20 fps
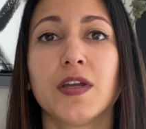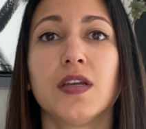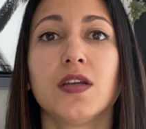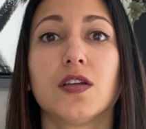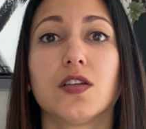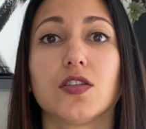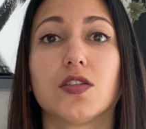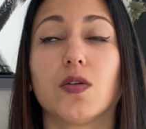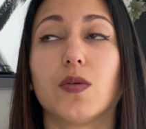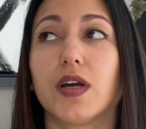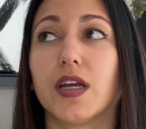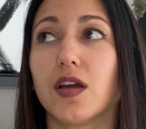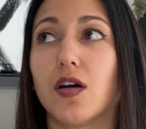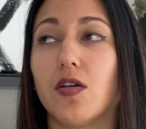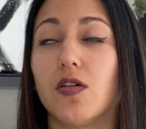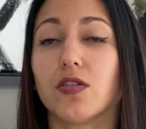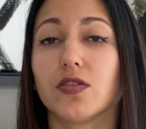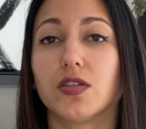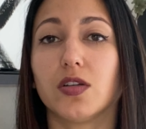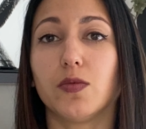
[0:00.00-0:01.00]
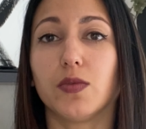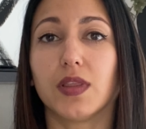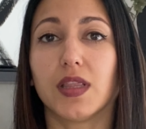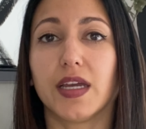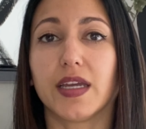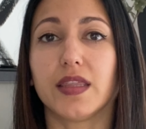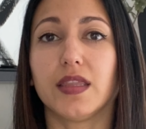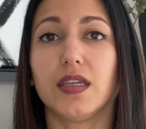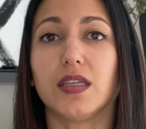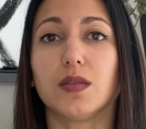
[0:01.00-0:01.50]
So I also would
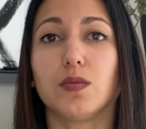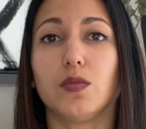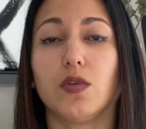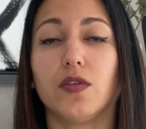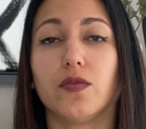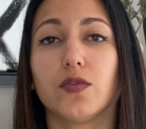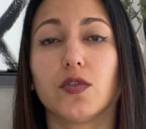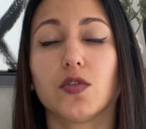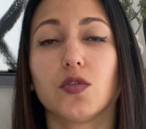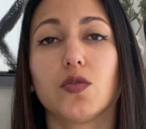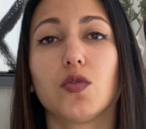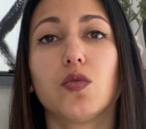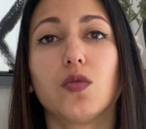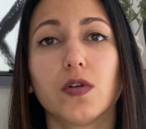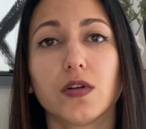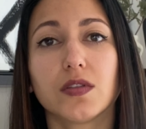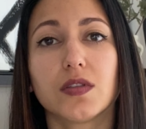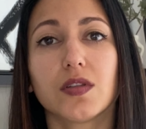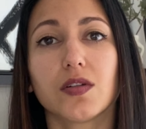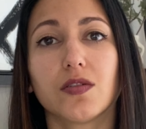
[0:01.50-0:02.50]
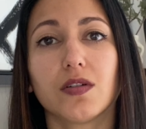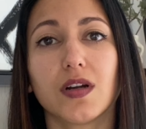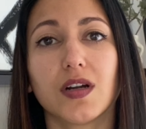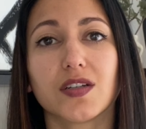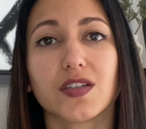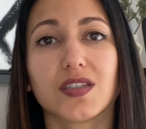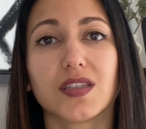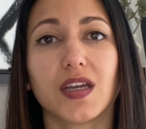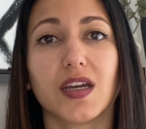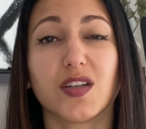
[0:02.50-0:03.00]
like these moved towards the garage
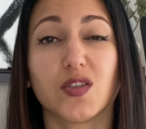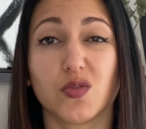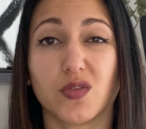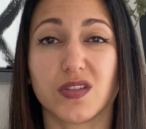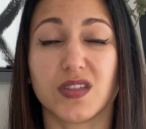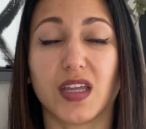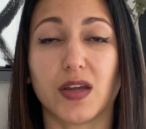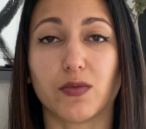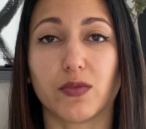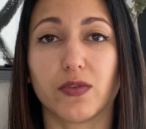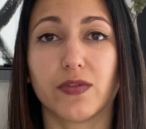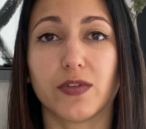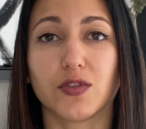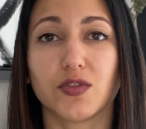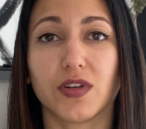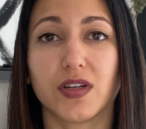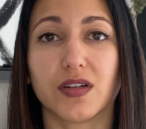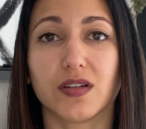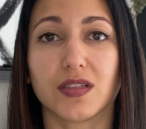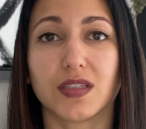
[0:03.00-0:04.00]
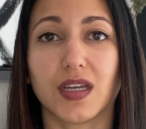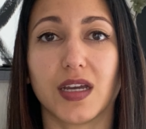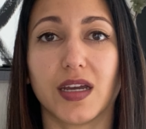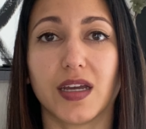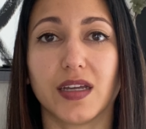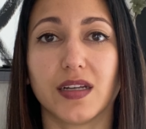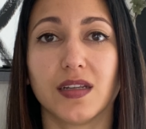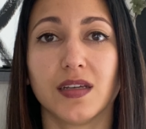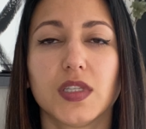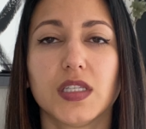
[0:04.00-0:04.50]
side, toward that refrigerator side,